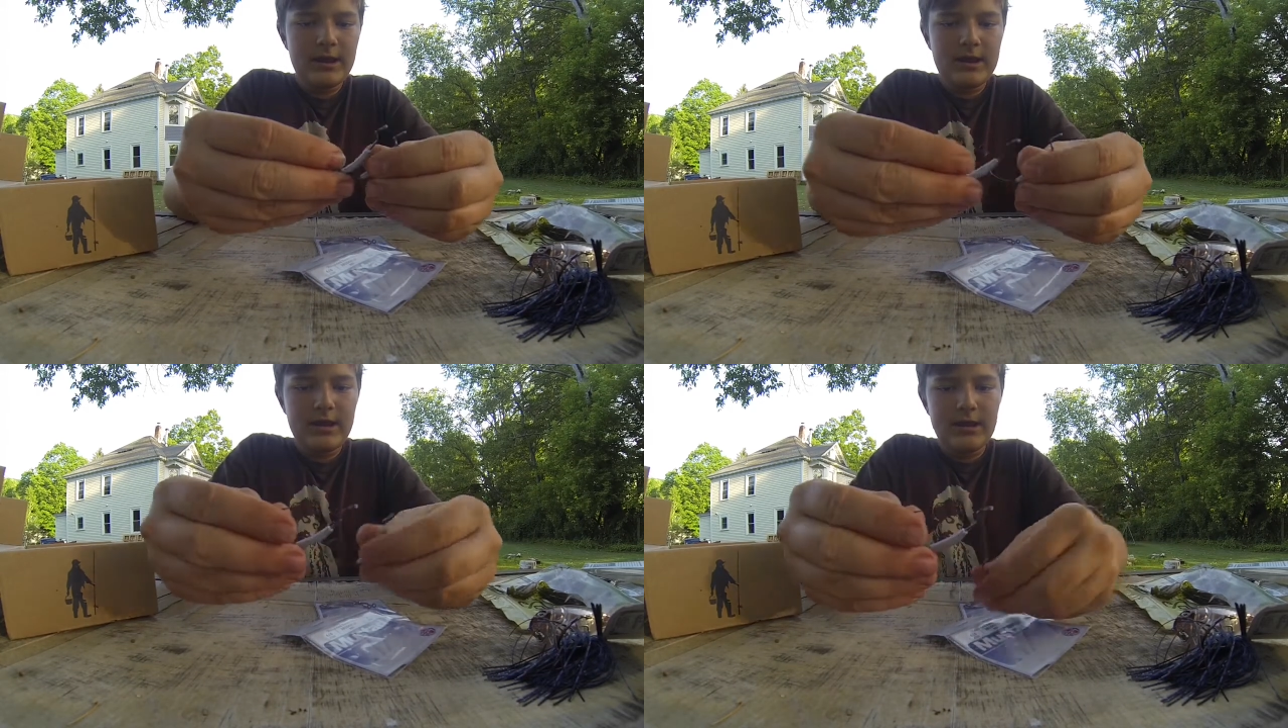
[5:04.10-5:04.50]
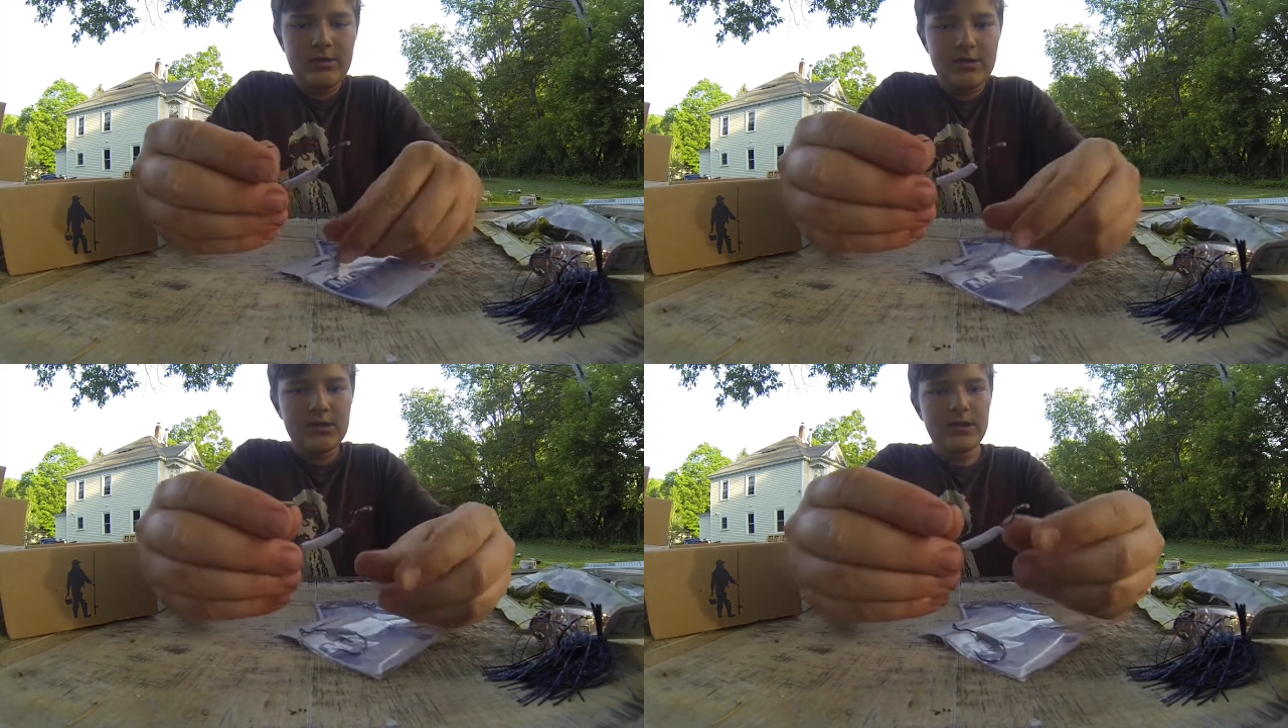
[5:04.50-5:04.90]
and you
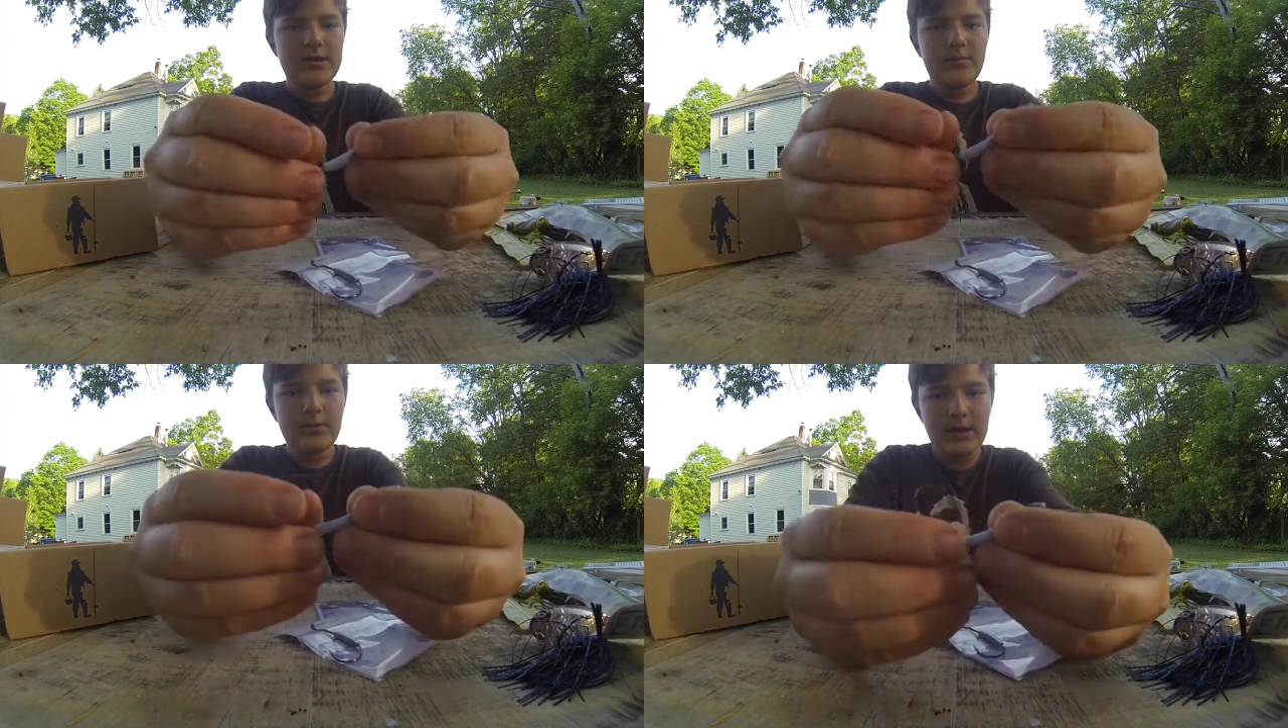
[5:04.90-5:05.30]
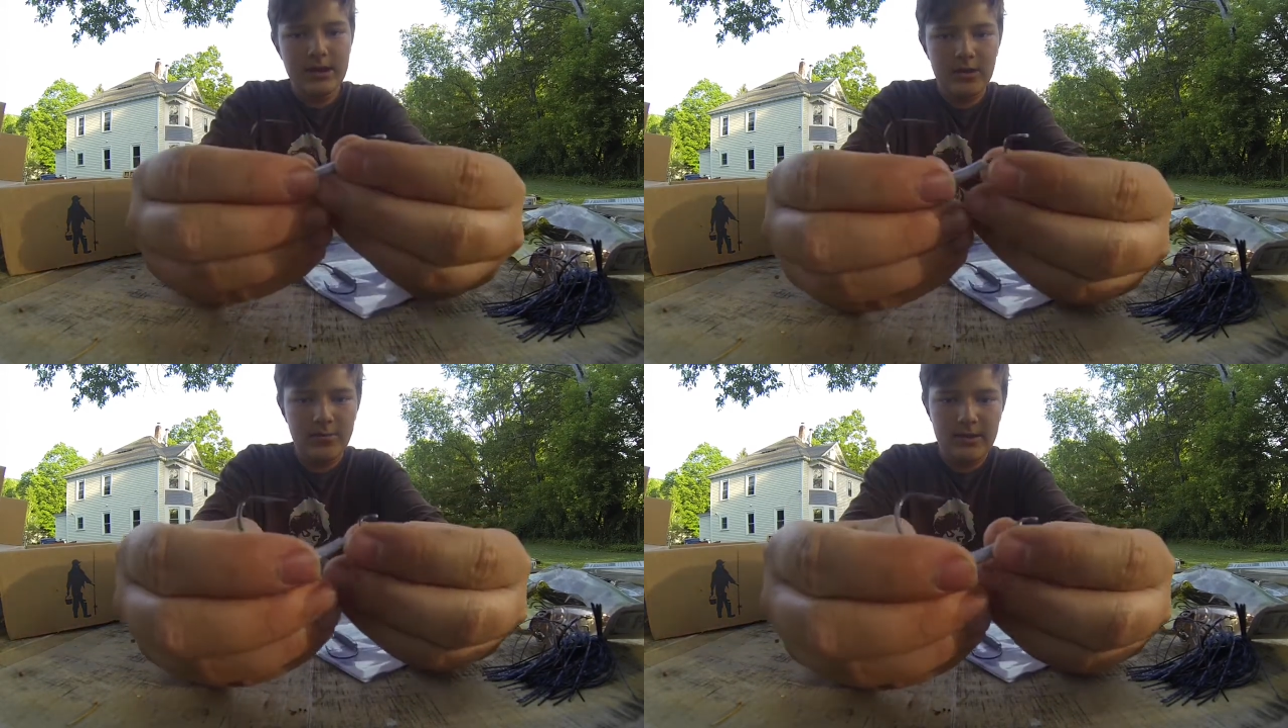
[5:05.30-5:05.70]
just need something to
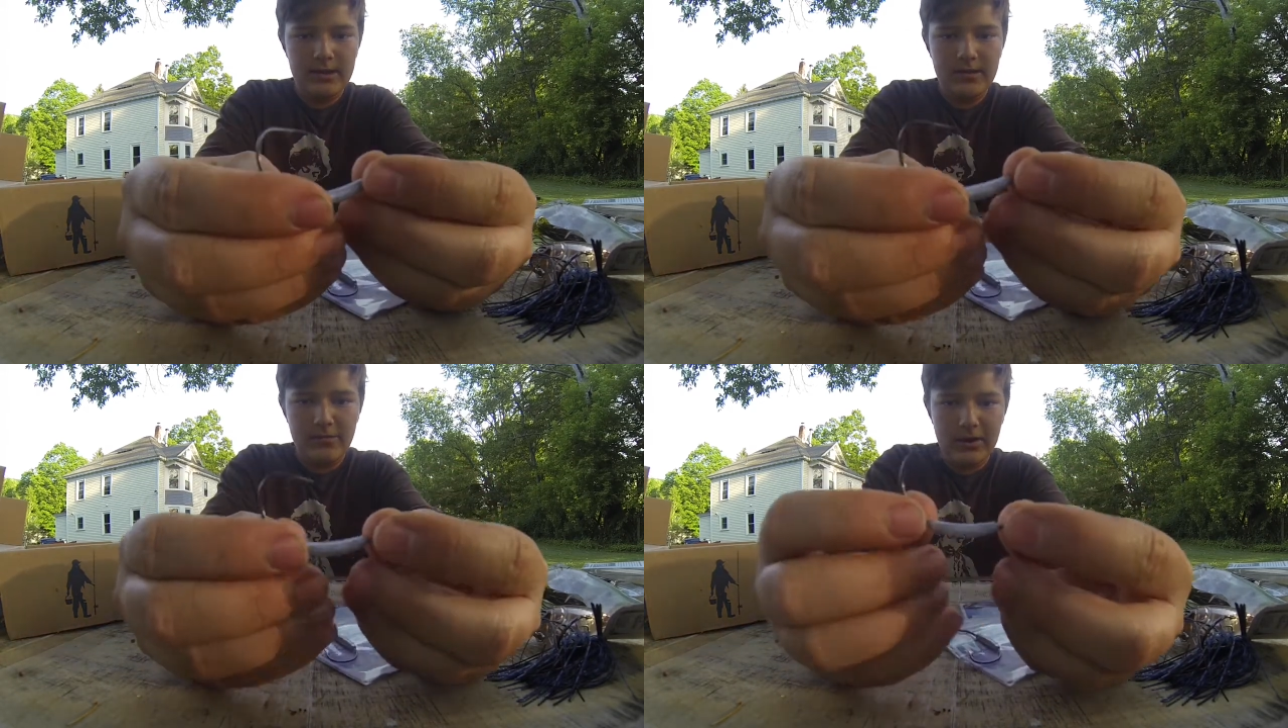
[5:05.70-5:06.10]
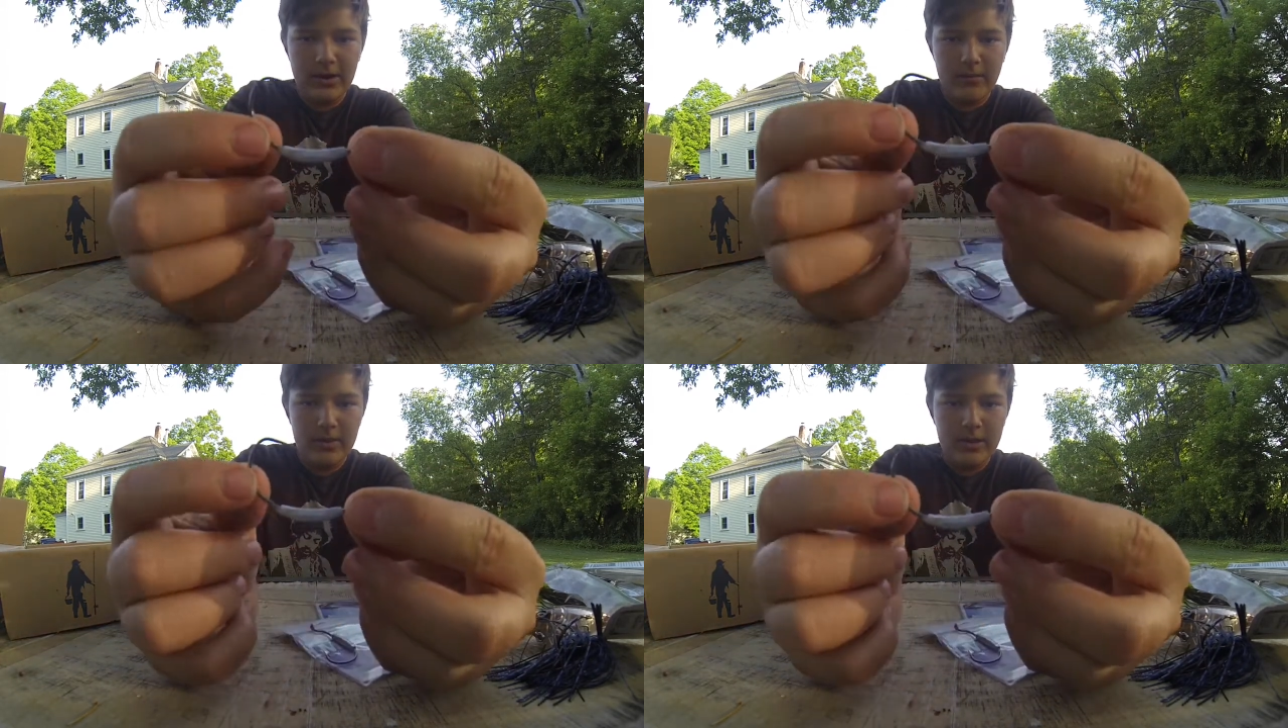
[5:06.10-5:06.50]
get your bait to the
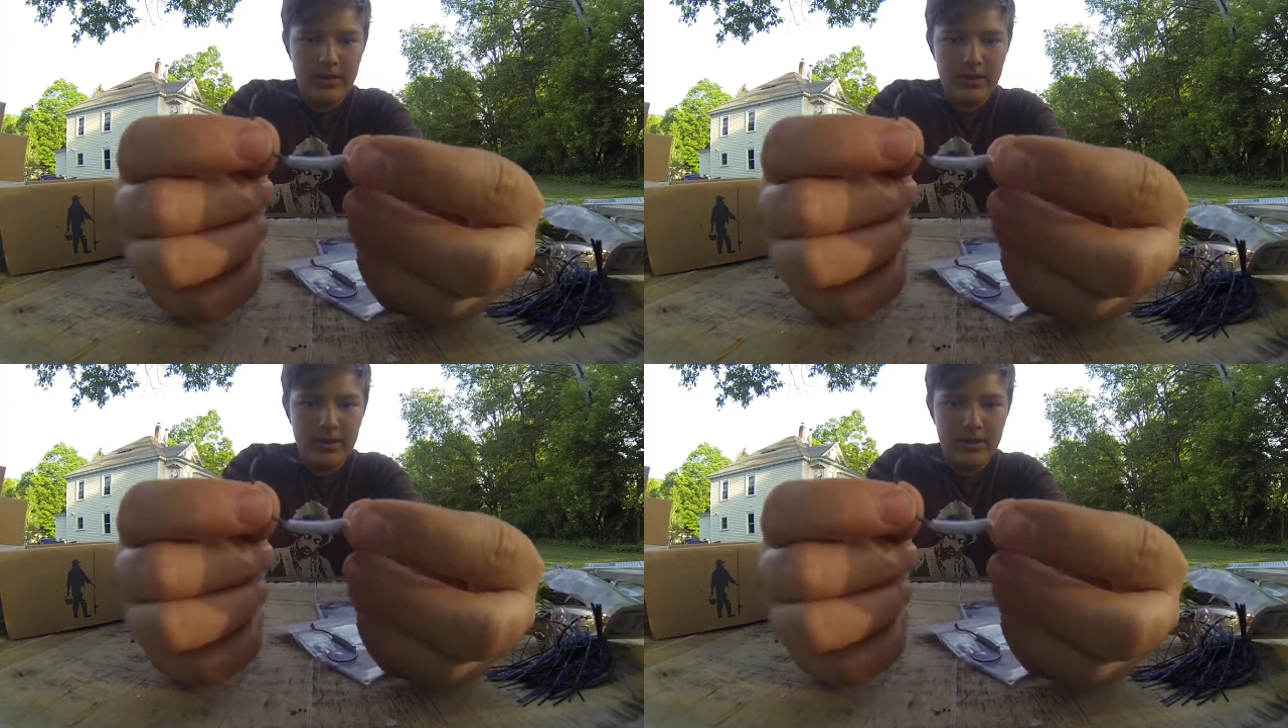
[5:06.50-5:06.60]
bottom.